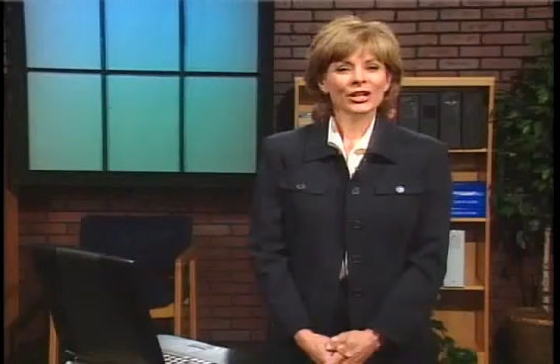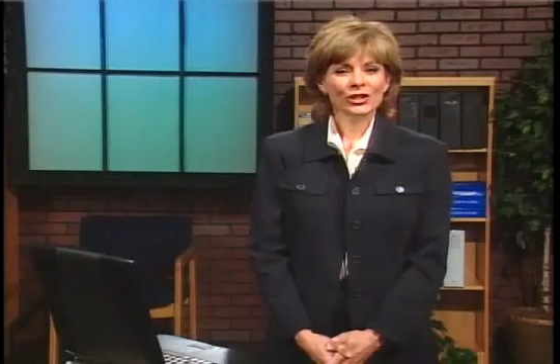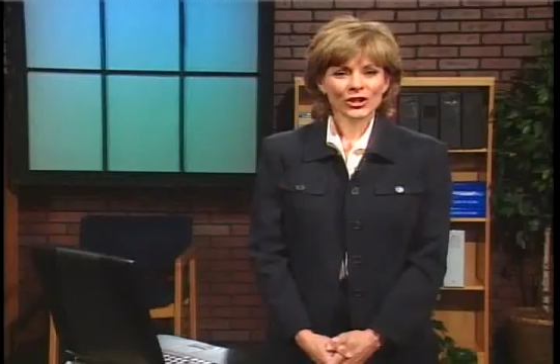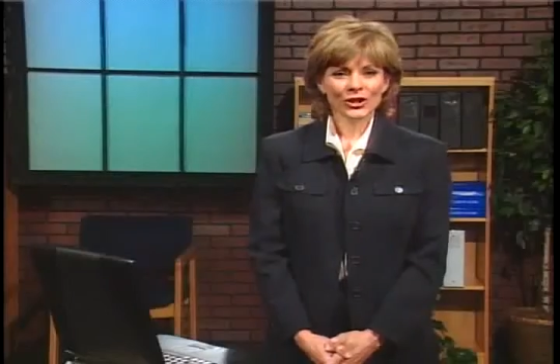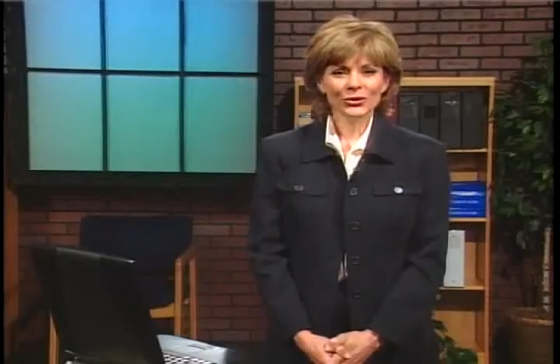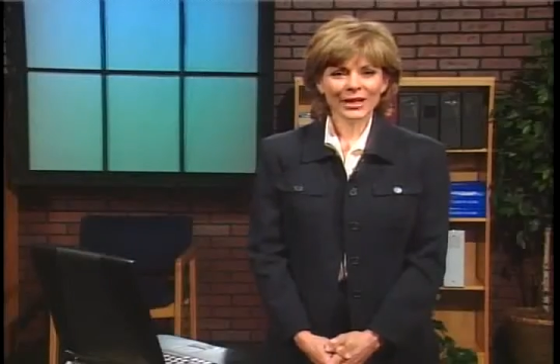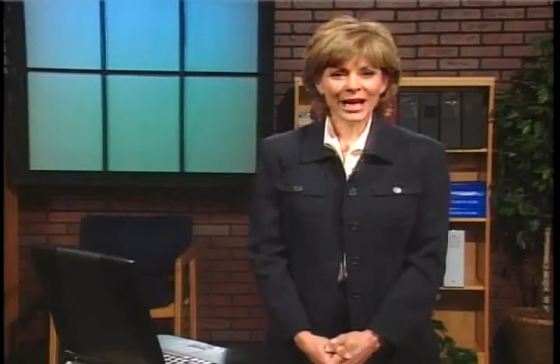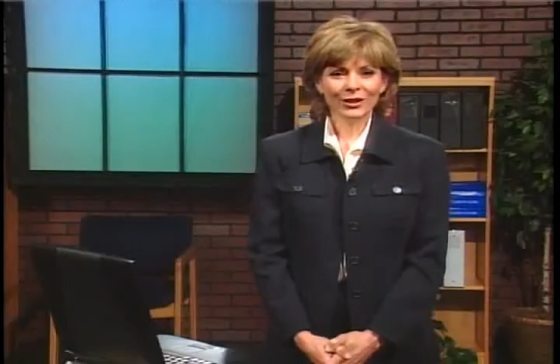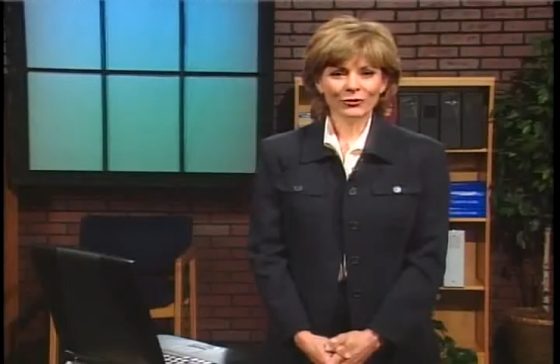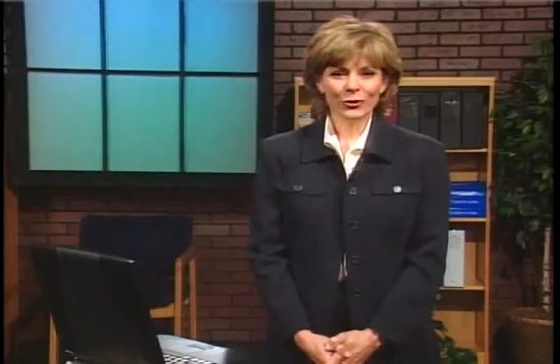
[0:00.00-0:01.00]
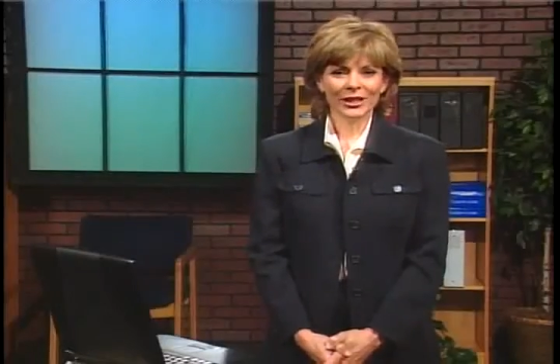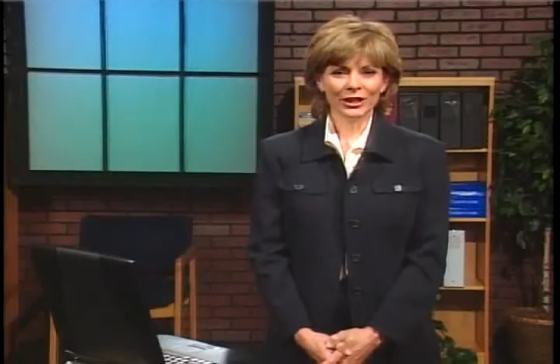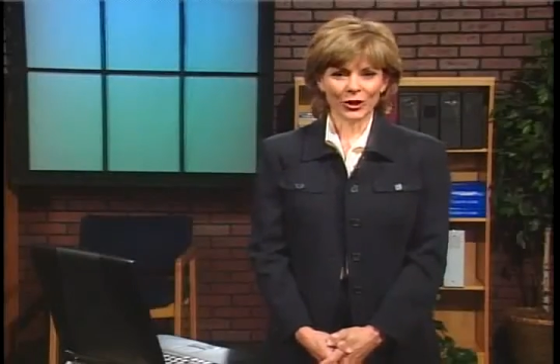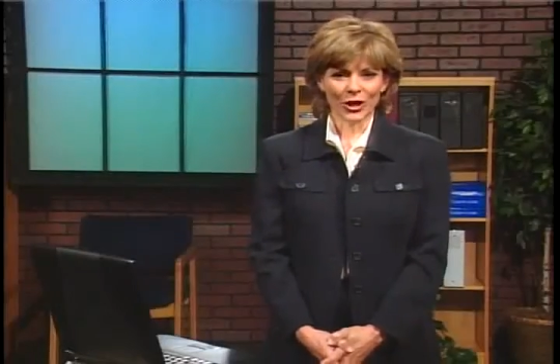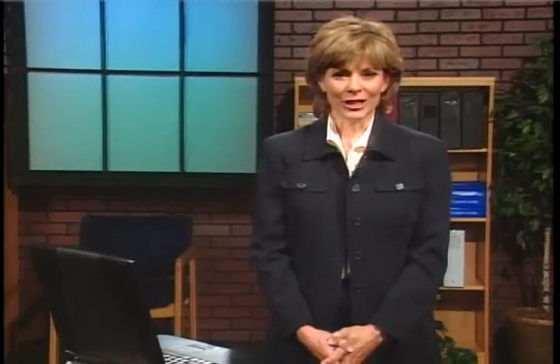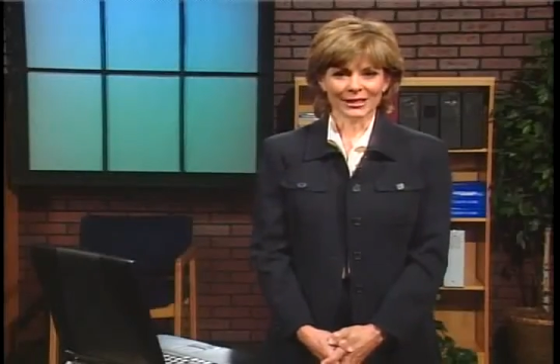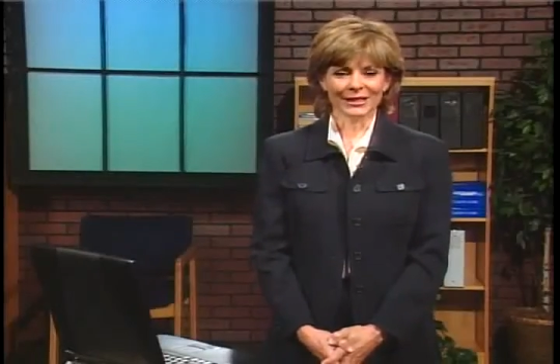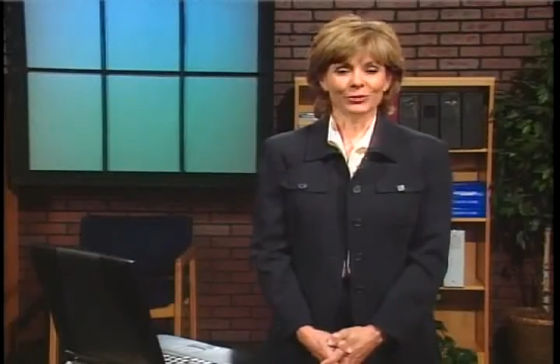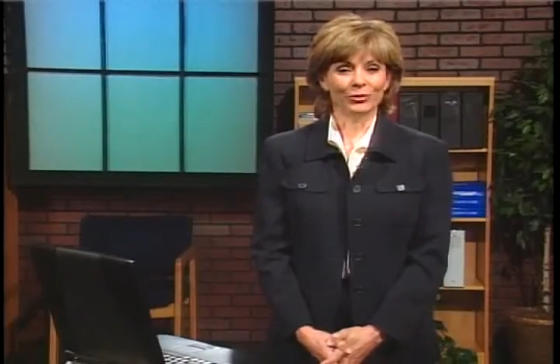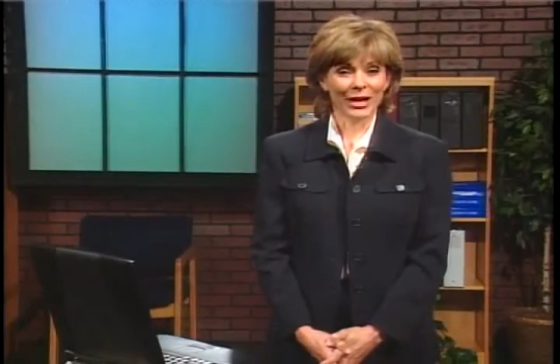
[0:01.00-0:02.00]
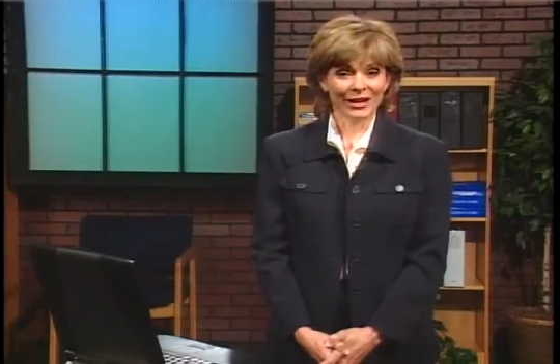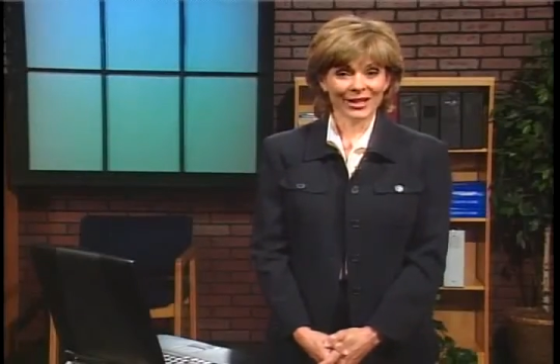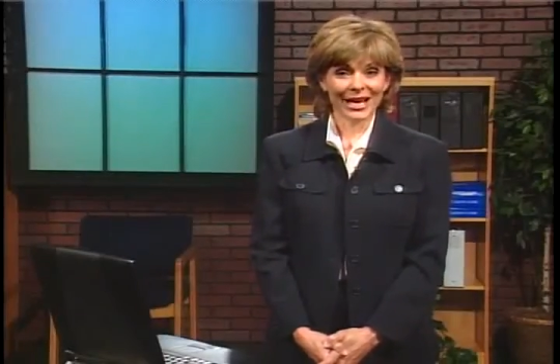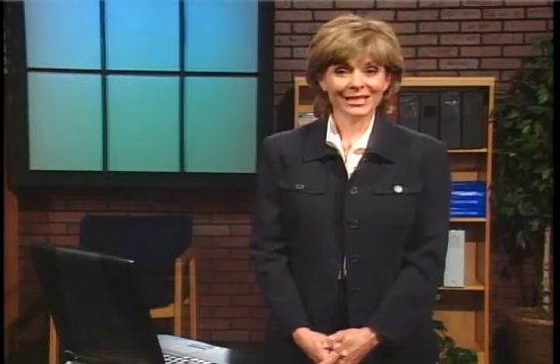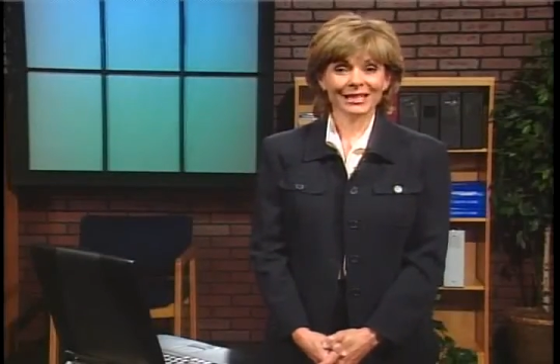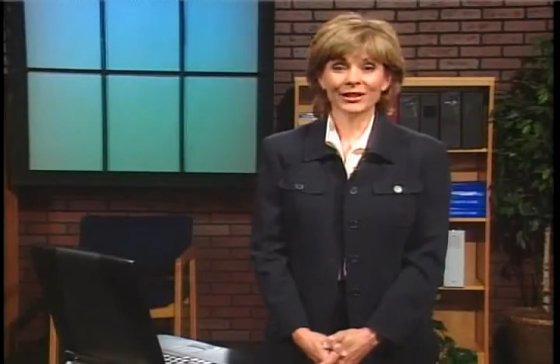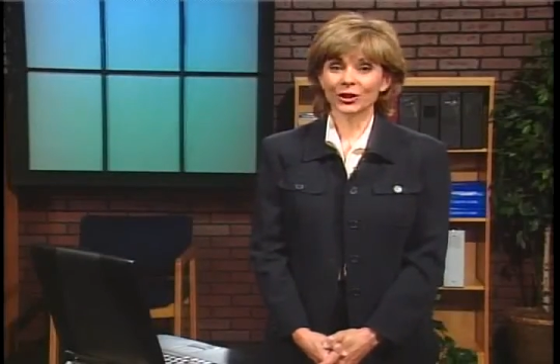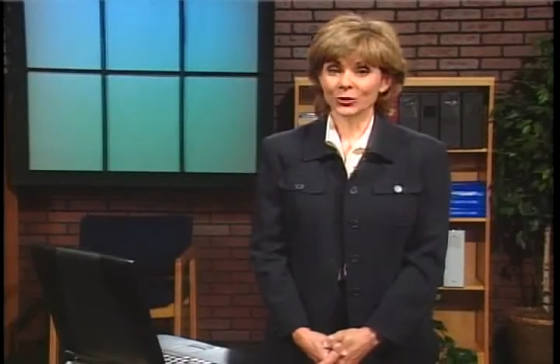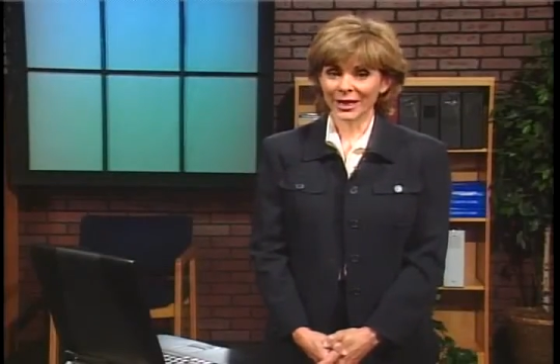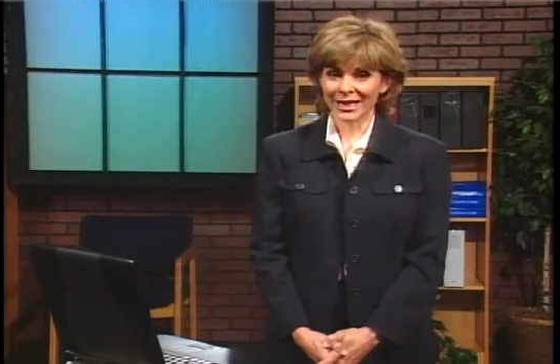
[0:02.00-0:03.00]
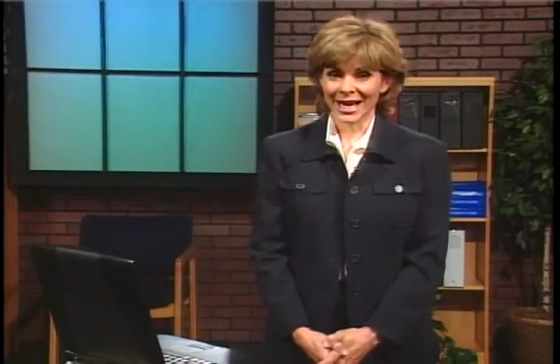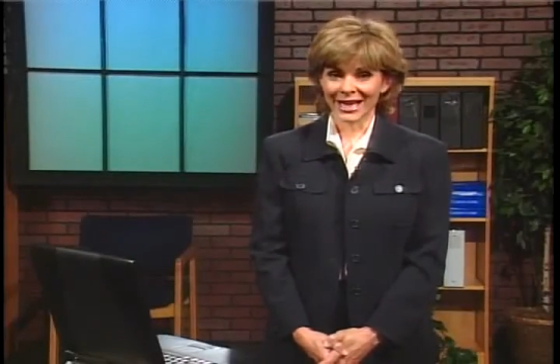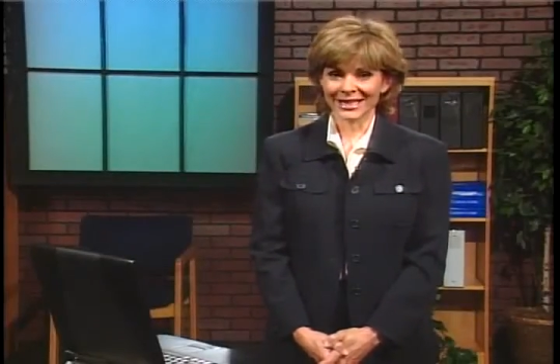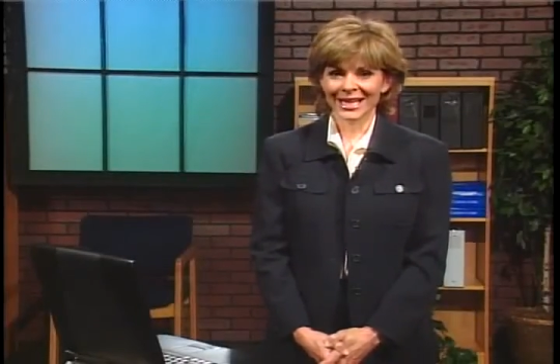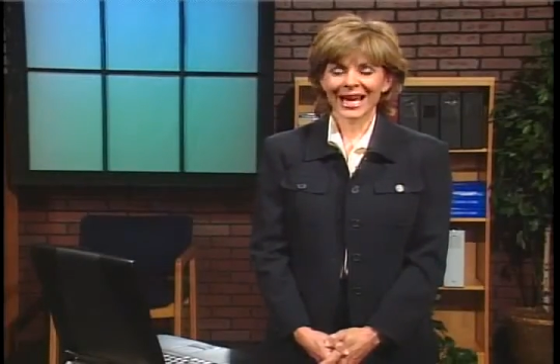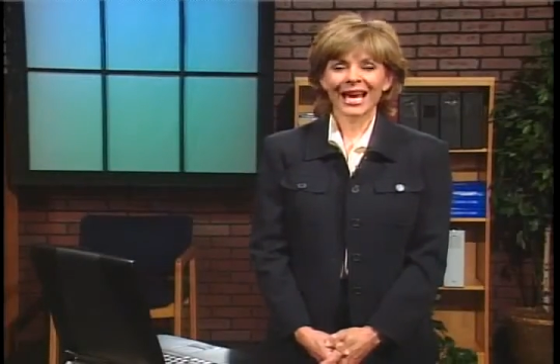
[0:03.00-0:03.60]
Two California laws, the Brown Act and the Green Act,